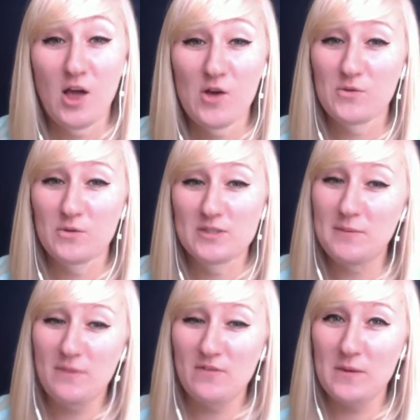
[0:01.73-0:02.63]
What's up,
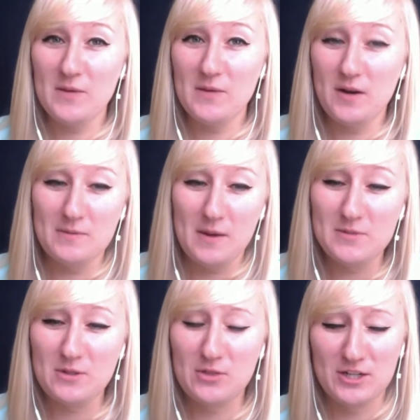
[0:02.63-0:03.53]
everybody? Welcome to
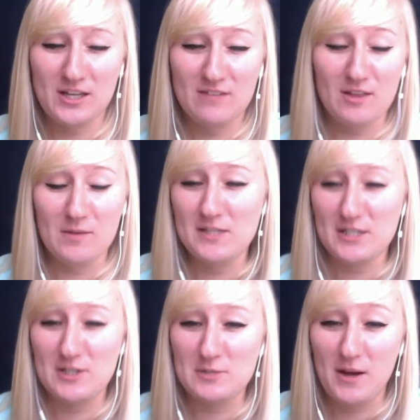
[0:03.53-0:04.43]
episode 30 of the Lipstick
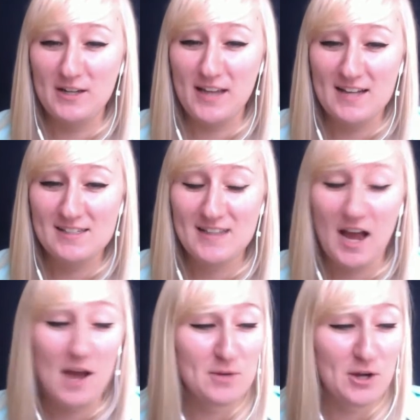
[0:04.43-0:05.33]
Nerds podcast.
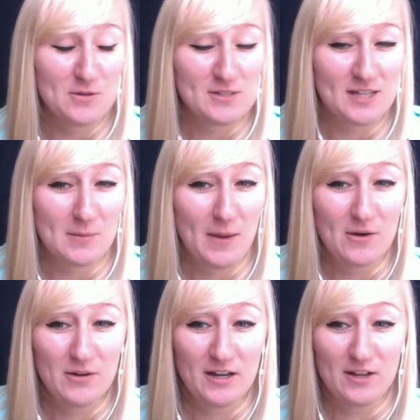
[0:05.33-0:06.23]
I'm your host, Nikki
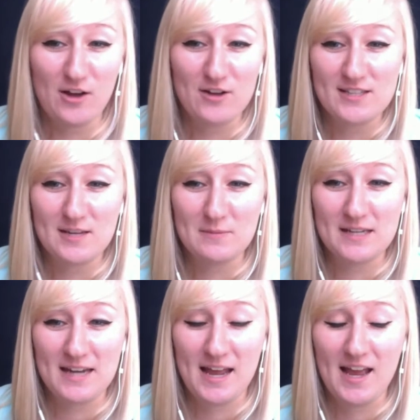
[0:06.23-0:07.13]
Powell, and alongside me
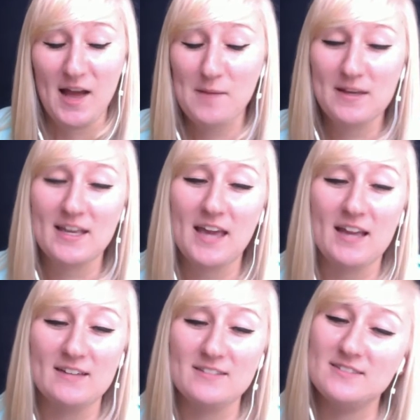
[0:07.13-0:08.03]
today, Amanda Kane.